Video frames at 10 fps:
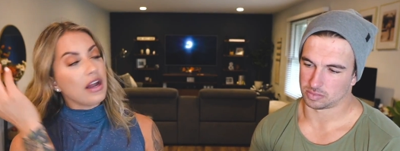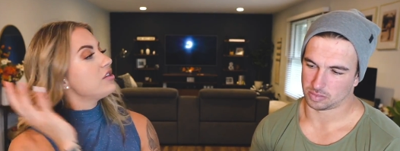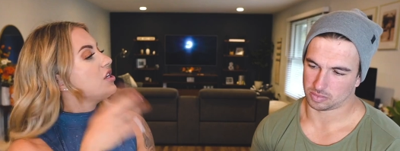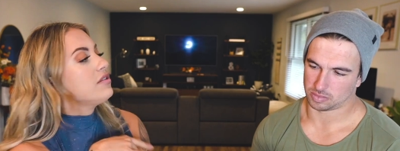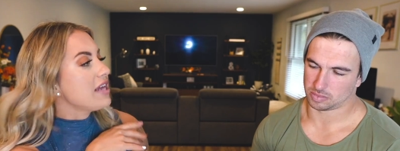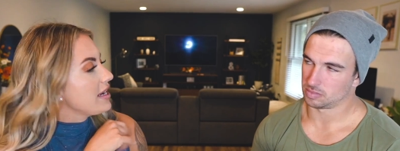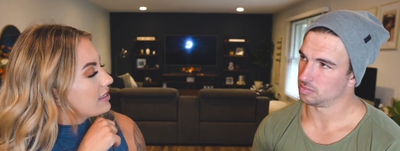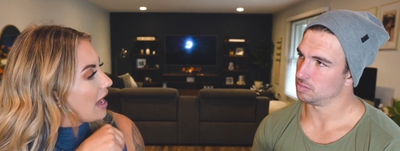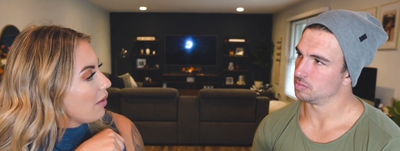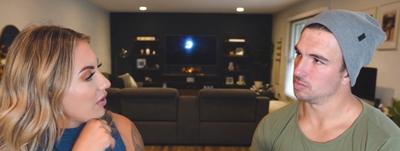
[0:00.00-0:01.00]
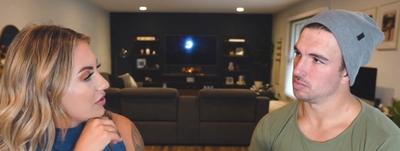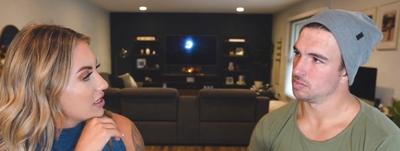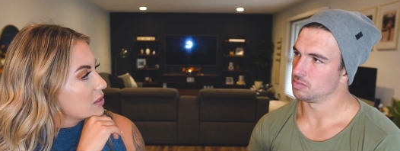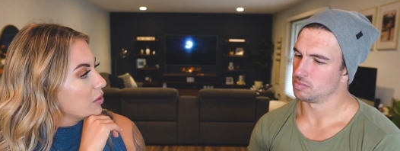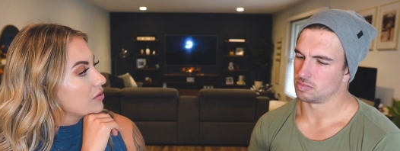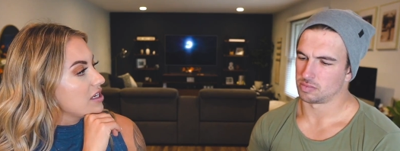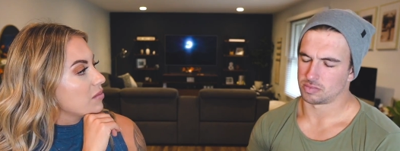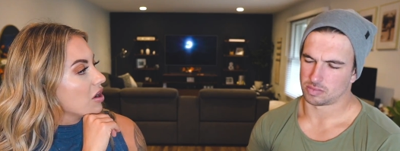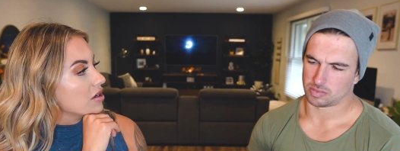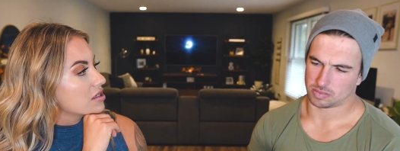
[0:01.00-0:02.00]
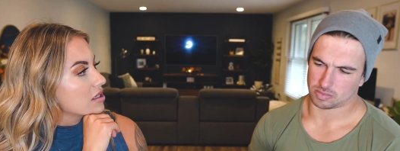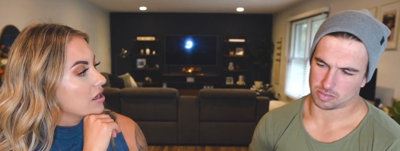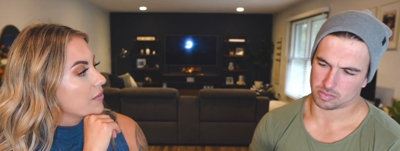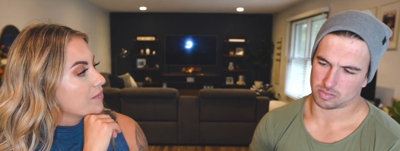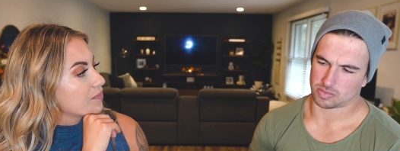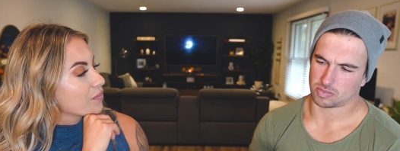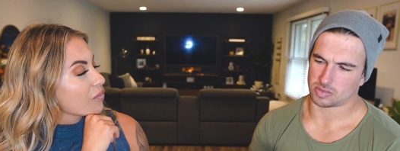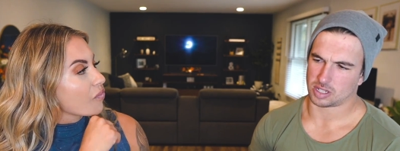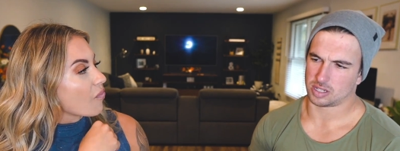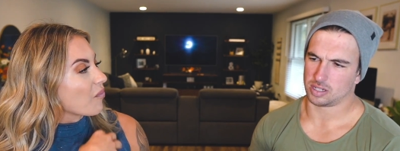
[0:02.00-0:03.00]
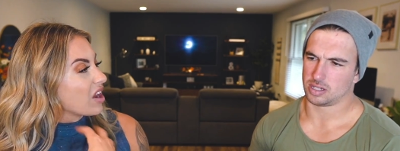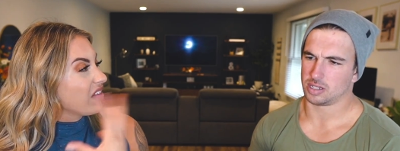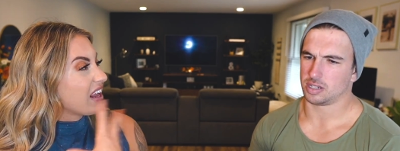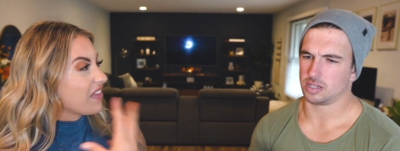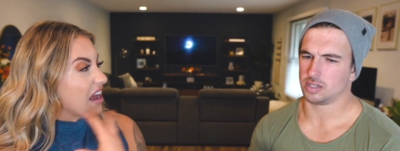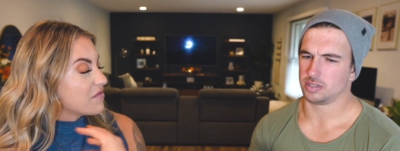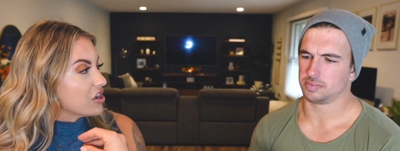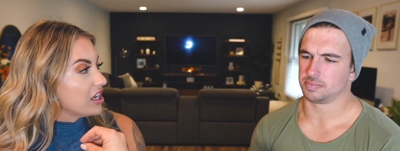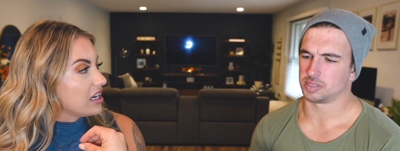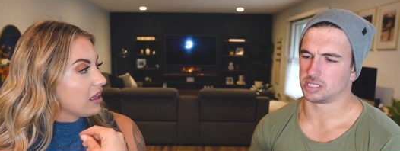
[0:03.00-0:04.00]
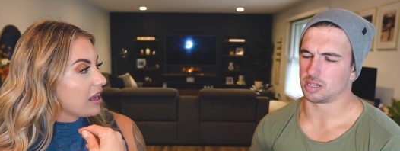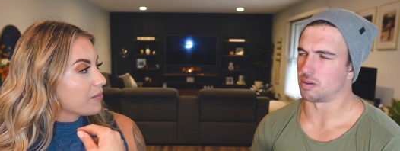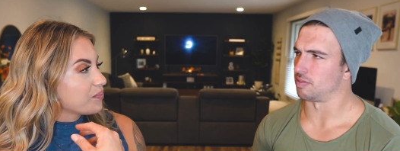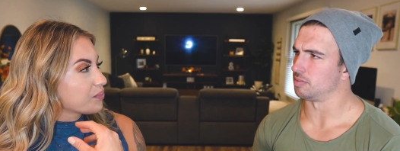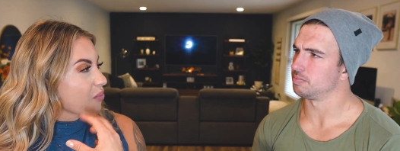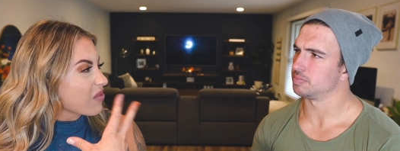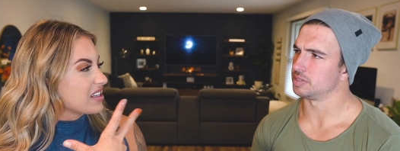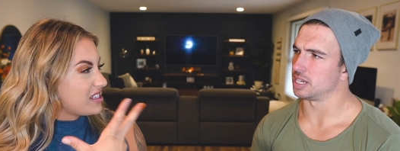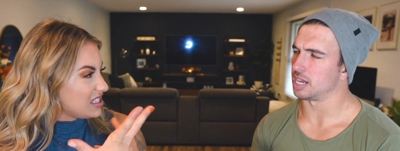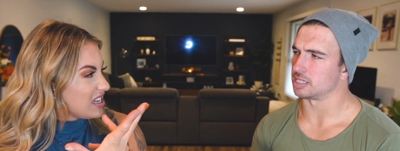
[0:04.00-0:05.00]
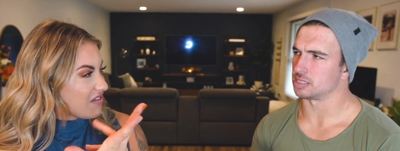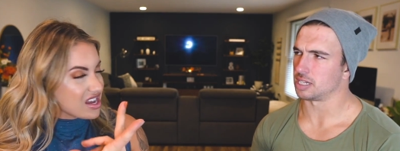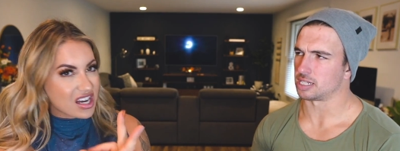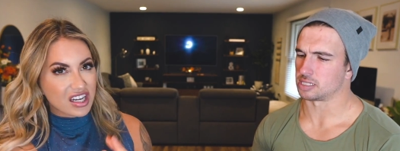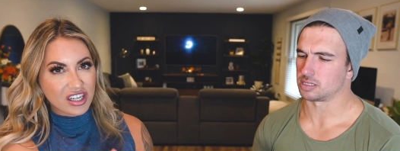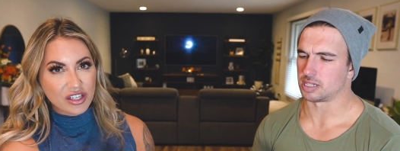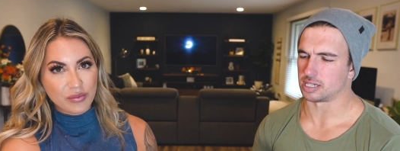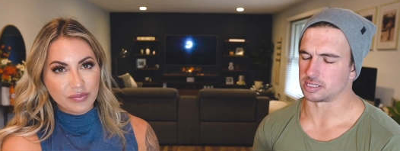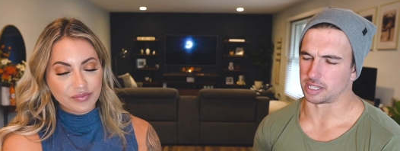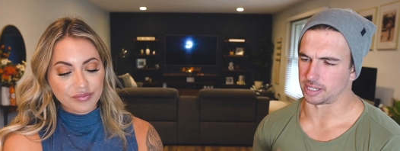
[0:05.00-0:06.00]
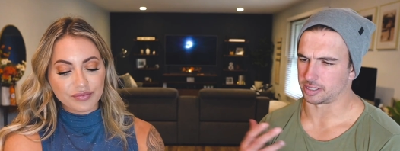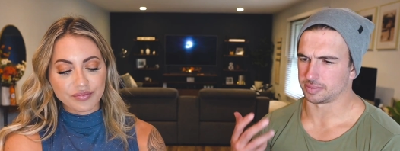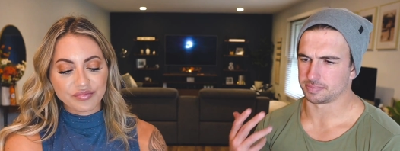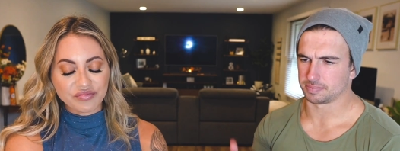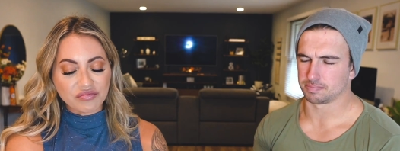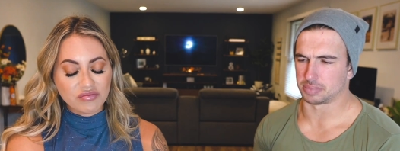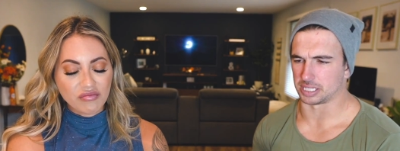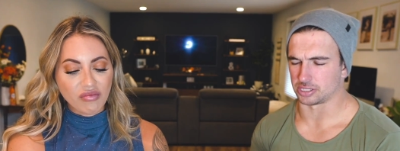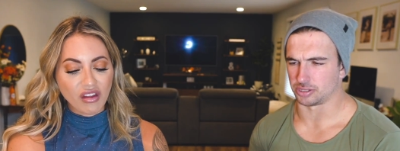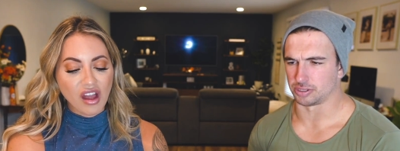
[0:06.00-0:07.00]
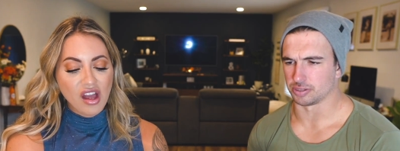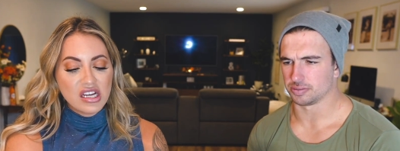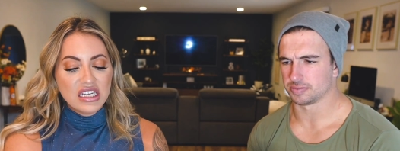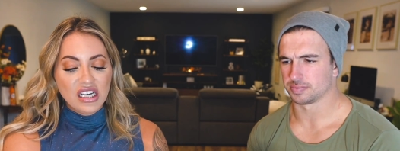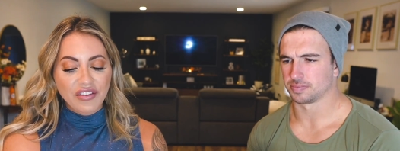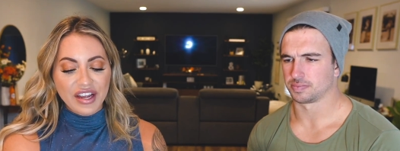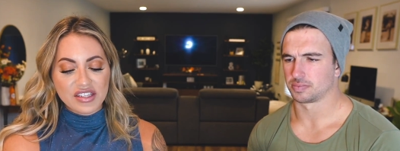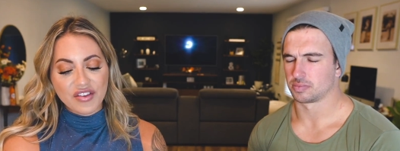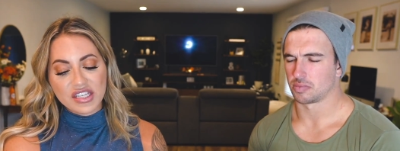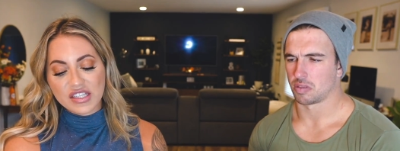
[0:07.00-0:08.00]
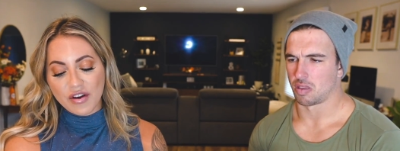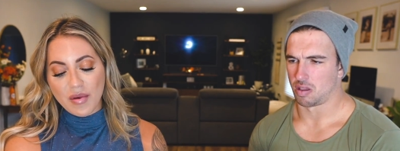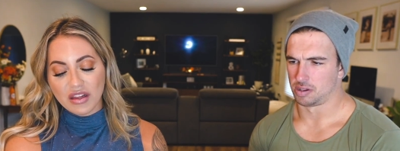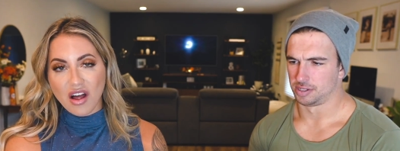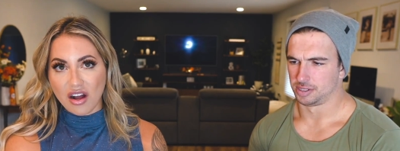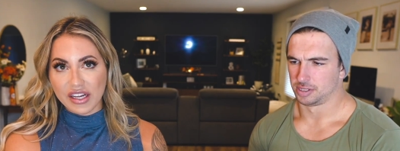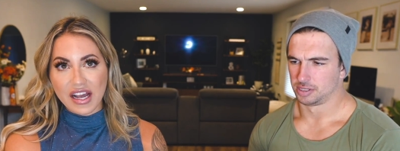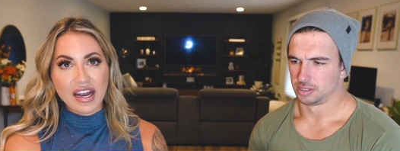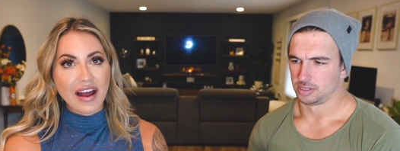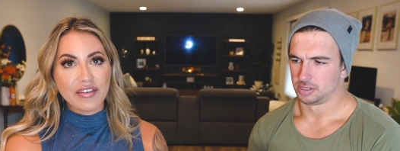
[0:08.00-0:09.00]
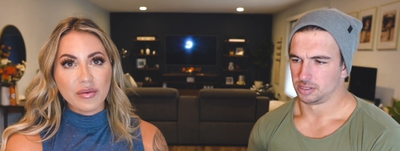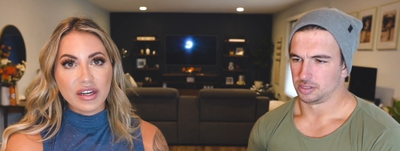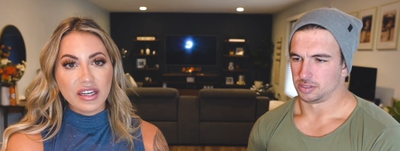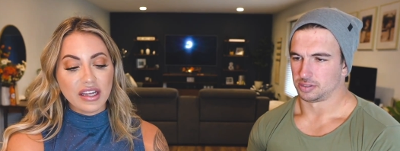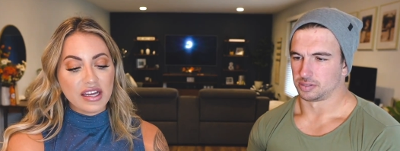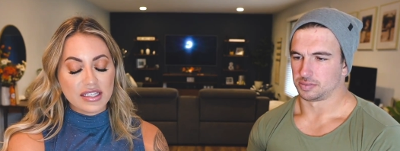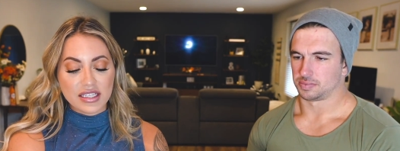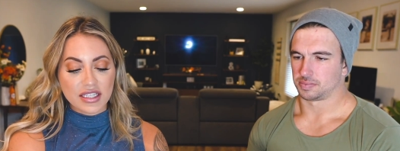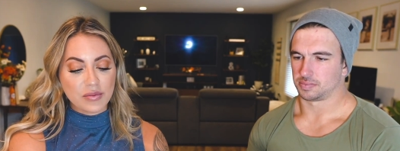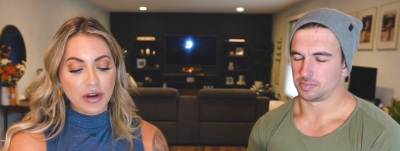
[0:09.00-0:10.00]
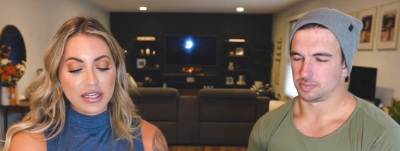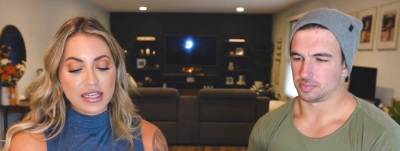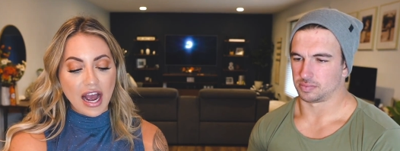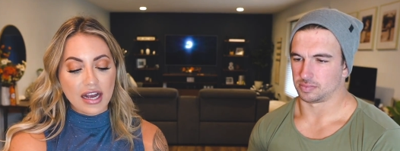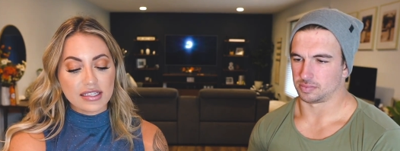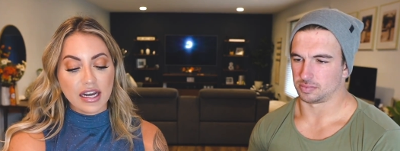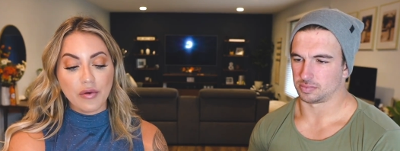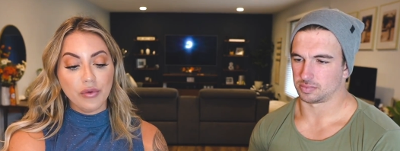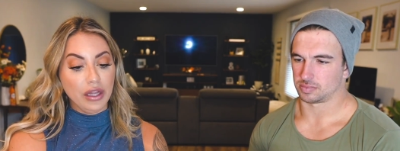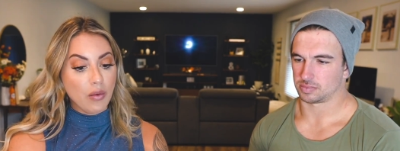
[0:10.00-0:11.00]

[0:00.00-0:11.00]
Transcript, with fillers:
Speaker 1: Now, do you taste that when you taste protein bars? Um, like at that um, very like some of them. Not as not as, not as
Speaker 2: like big as you do.
Speaker 1: Okay, so this is from Alani, and everyone kisses this brand's ass, and I really